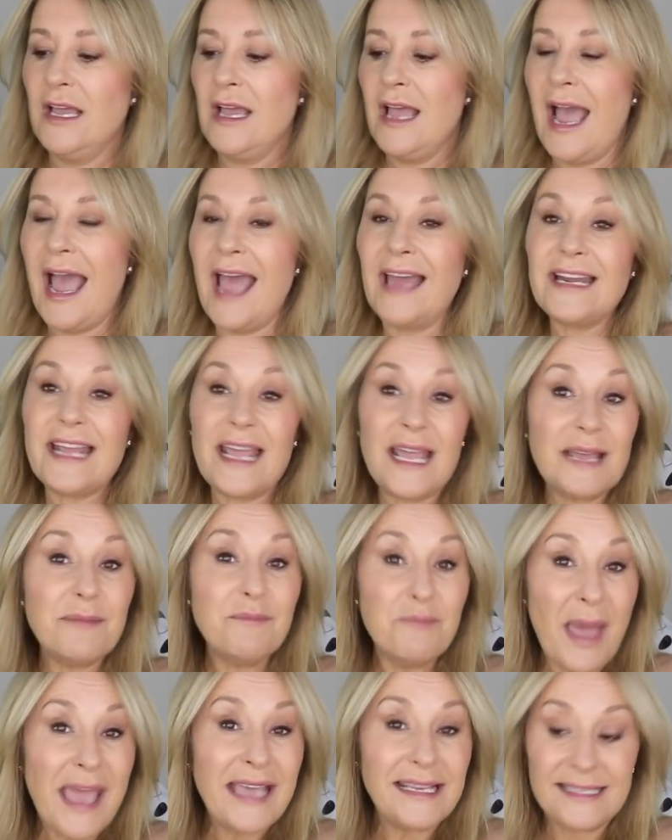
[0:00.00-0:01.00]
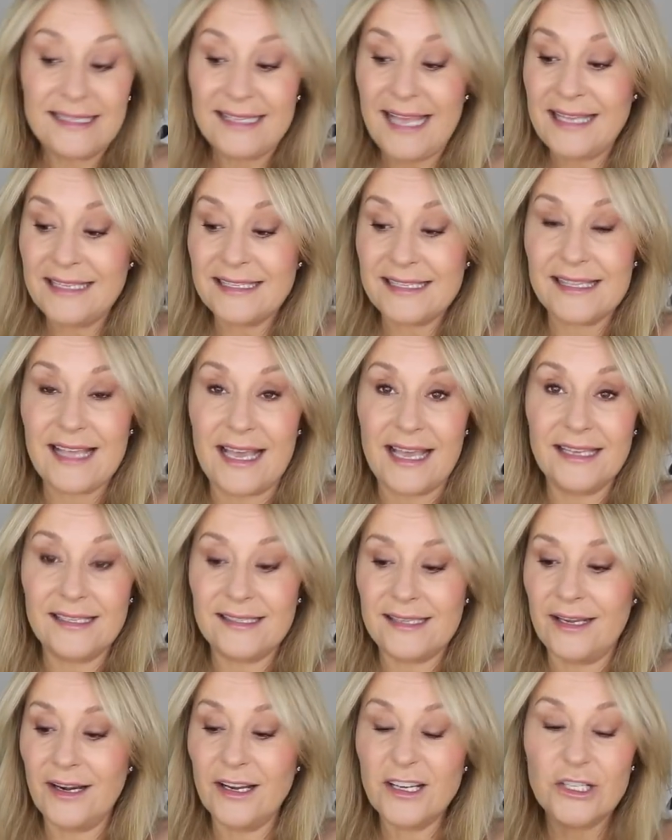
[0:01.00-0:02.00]
And it makes sense,
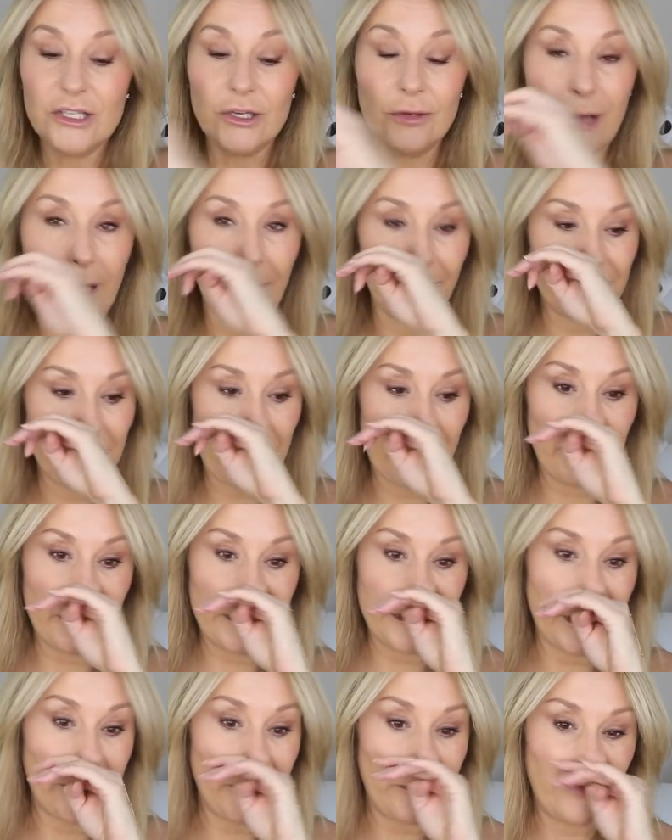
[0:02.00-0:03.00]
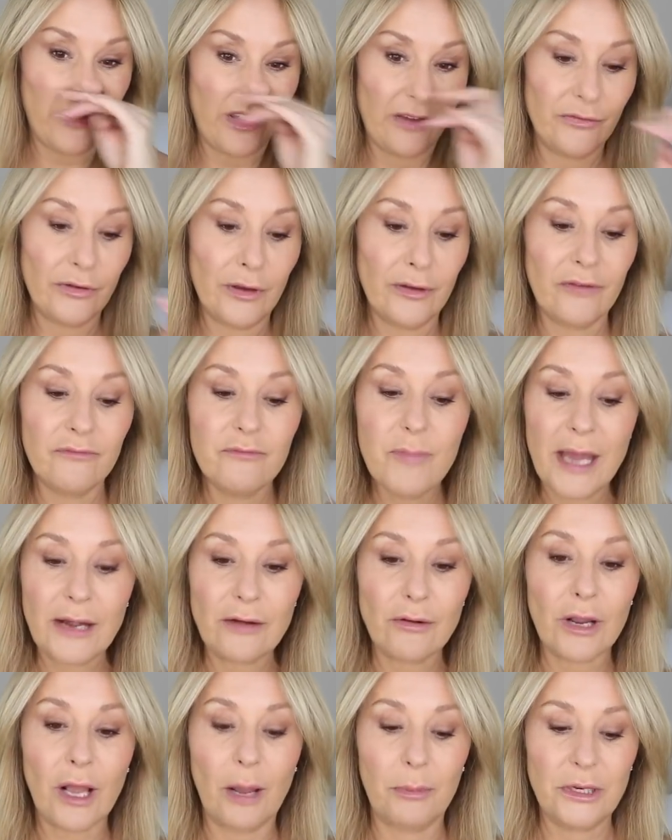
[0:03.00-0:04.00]
this, and I do love Jamie Genevieve. I've met
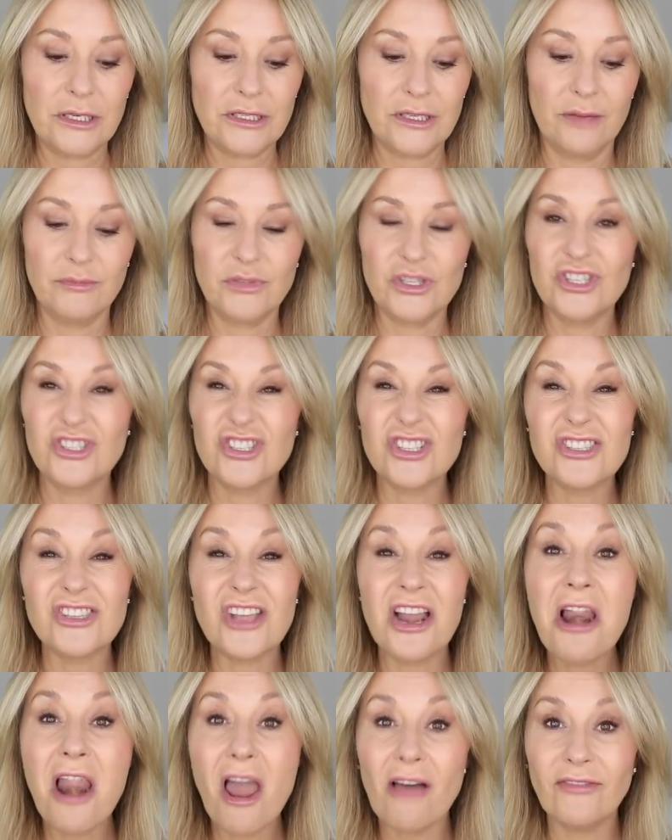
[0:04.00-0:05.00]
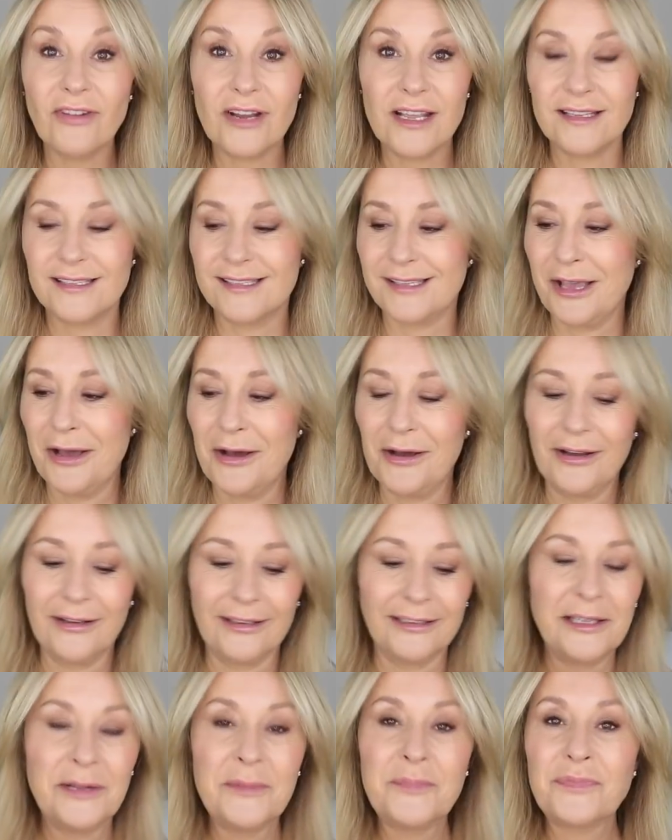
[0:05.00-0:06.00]
her a couple of times. She's just the loveliest
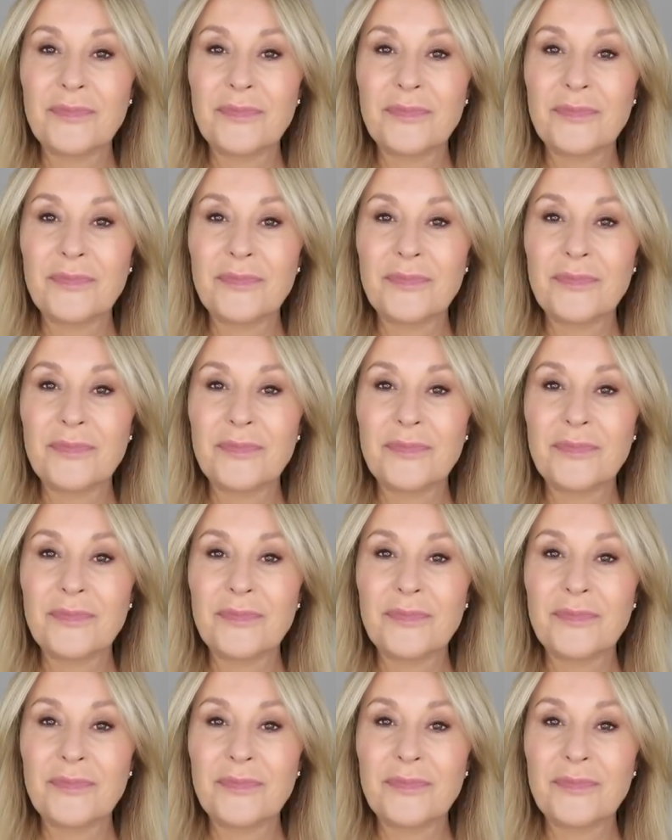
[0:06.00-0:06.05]
girl.